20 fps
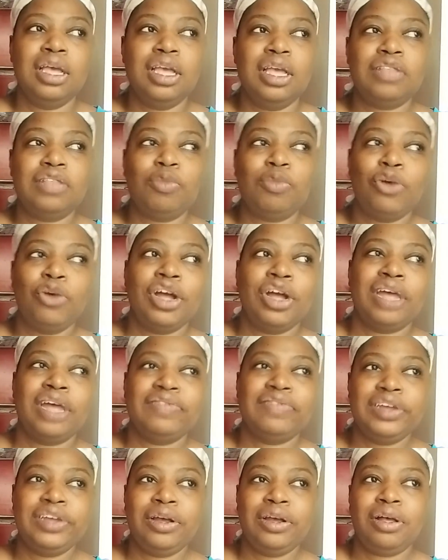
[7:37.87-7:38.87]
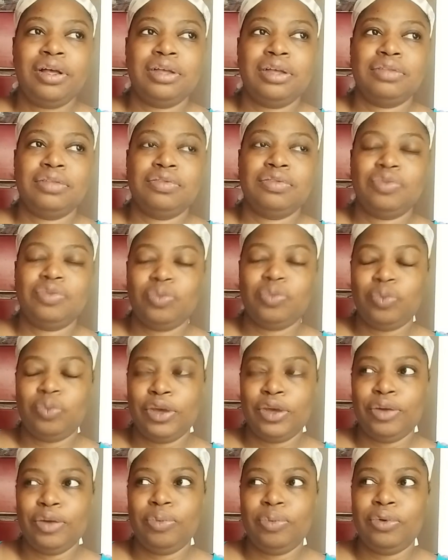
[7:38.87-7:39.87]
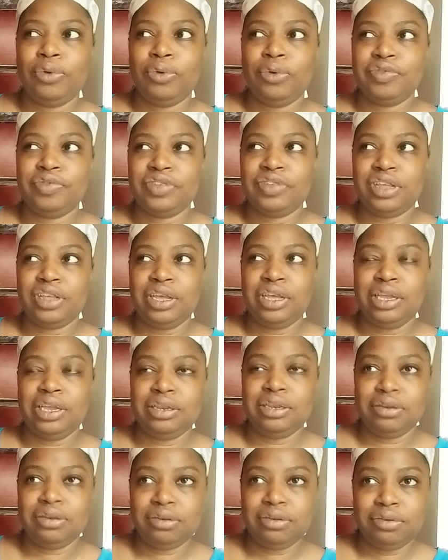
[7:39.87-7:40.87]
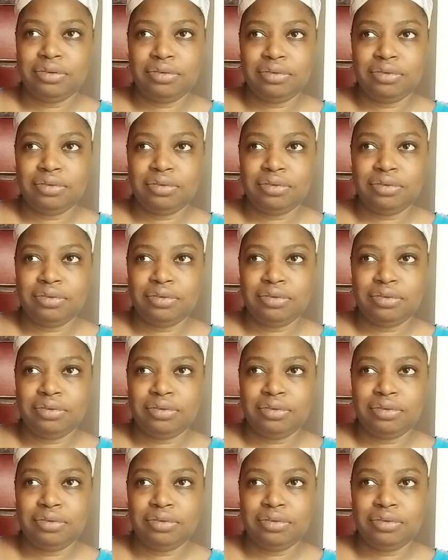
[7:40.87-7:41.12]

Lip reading: It's more heavy on werewolves and